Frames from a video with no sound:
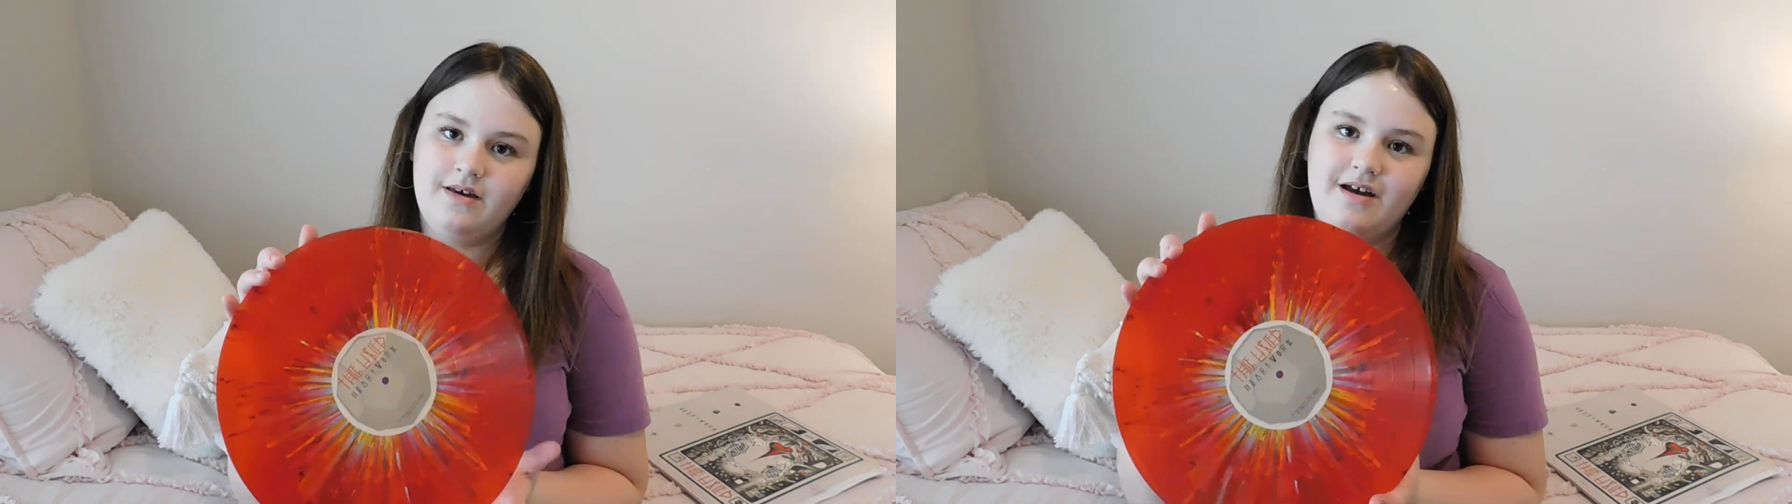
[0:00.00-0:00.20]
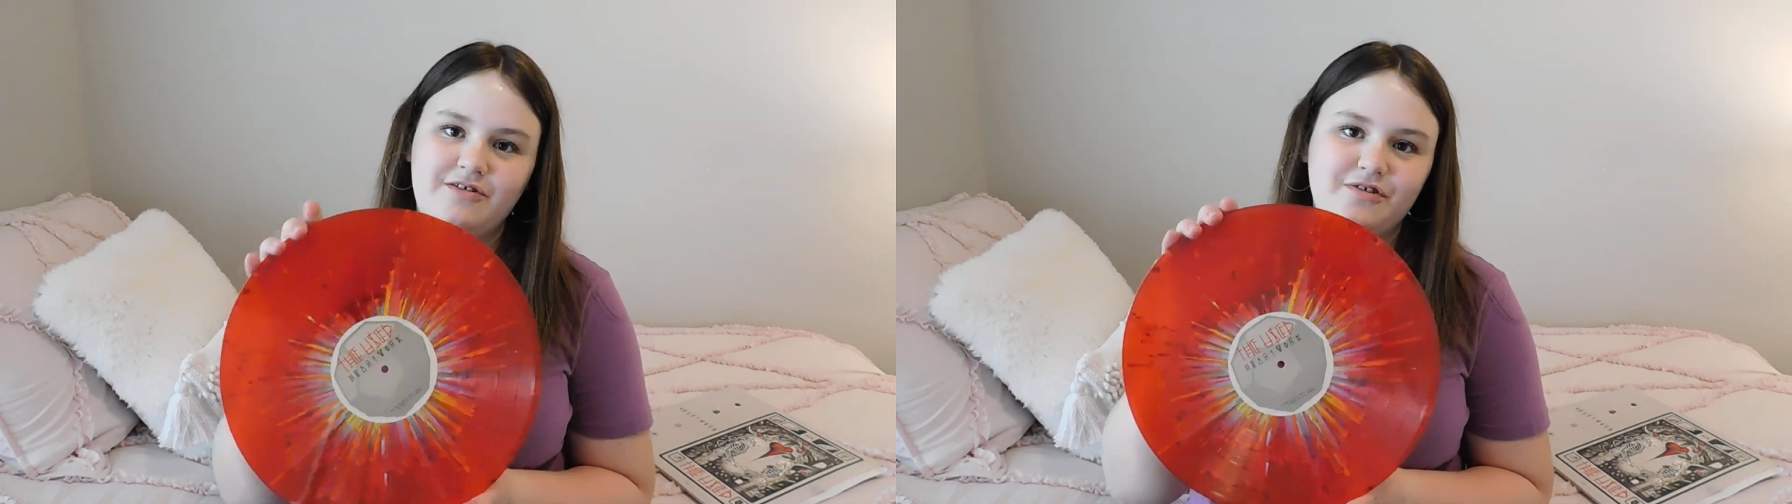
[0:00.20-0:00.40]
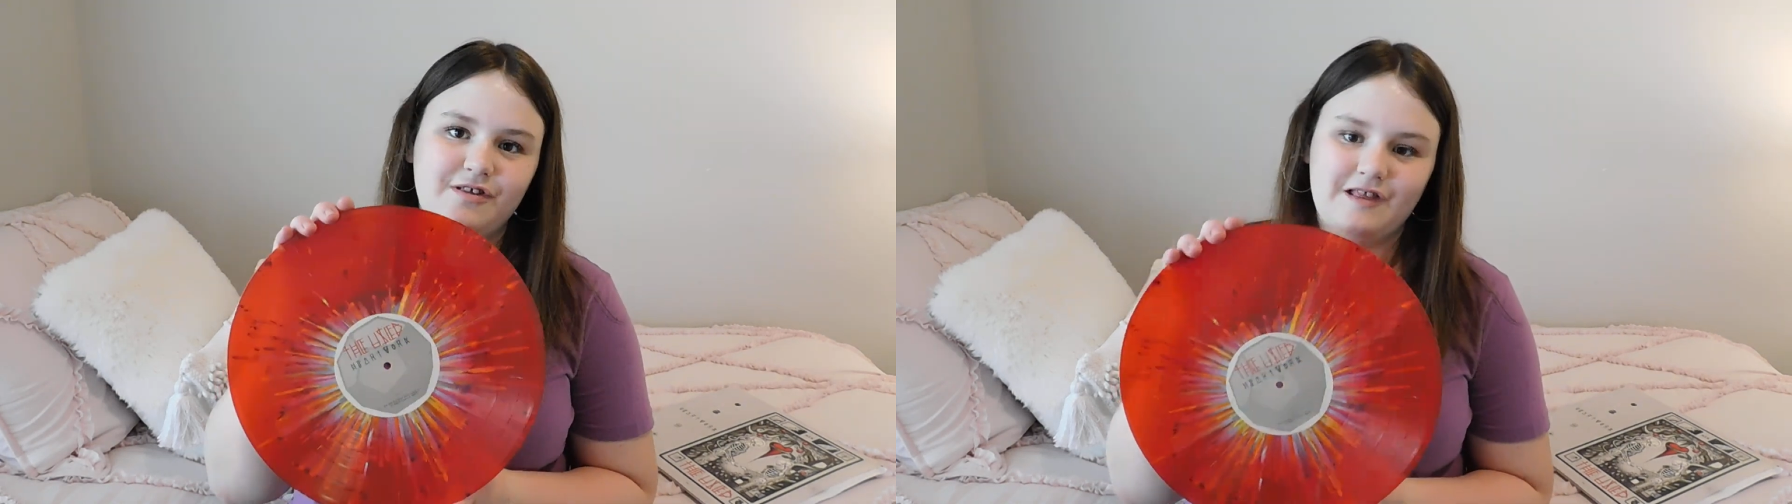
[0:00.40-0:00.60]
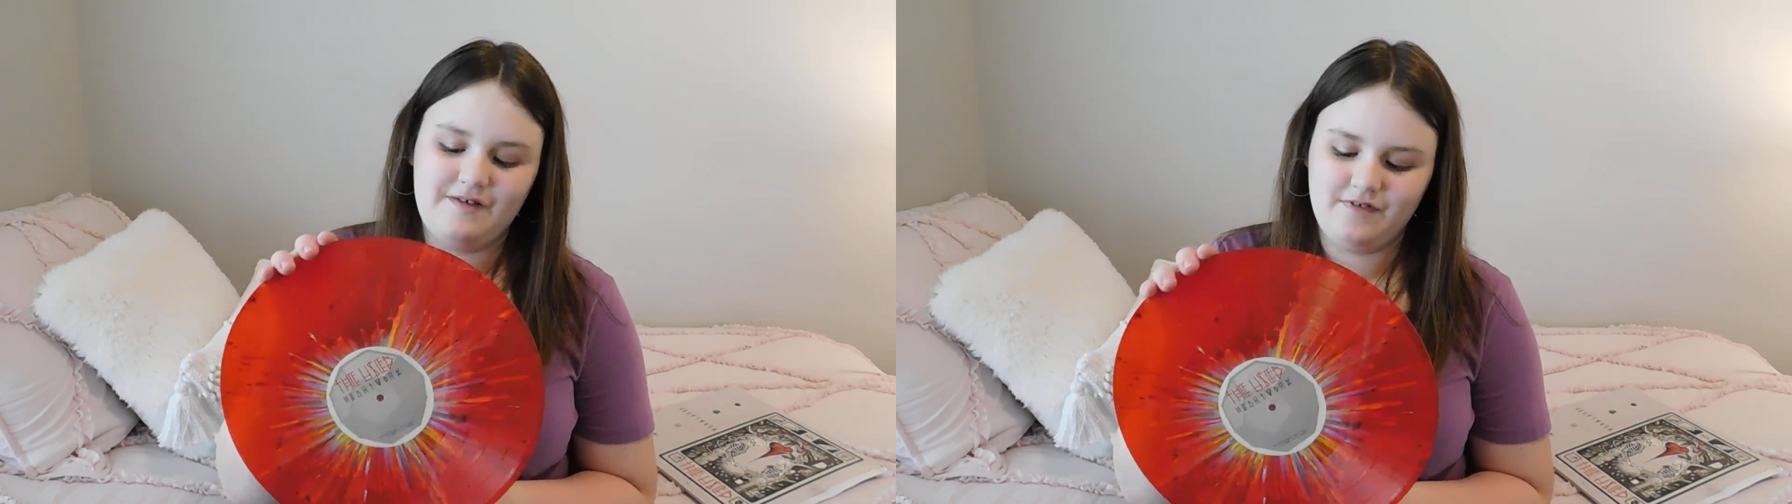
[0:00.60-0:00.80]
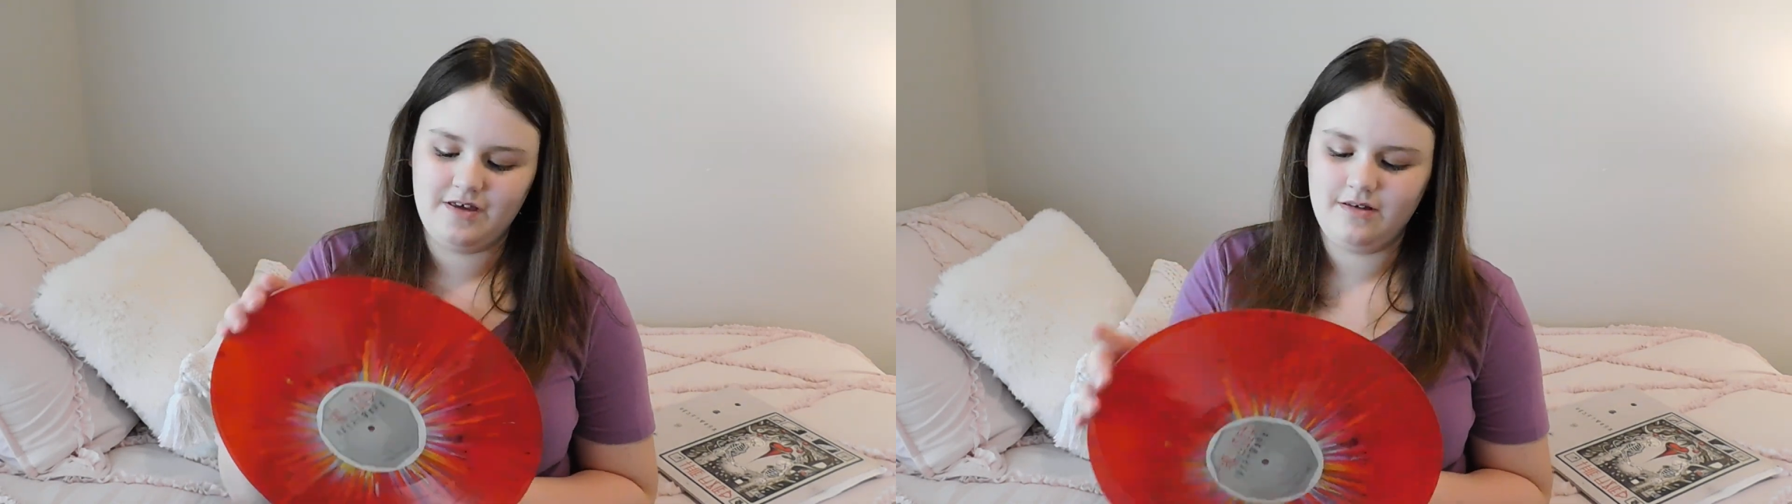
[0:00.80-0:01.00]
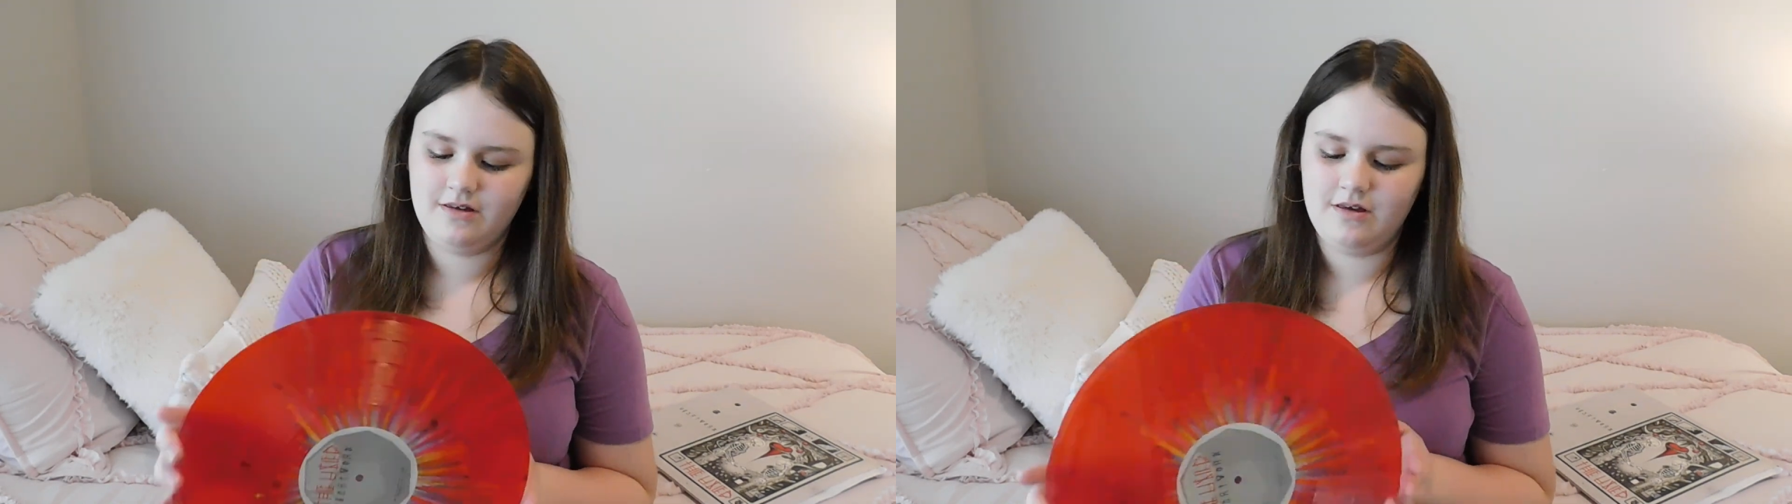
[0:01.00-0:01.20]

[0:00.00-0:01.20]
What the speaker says: I just love it.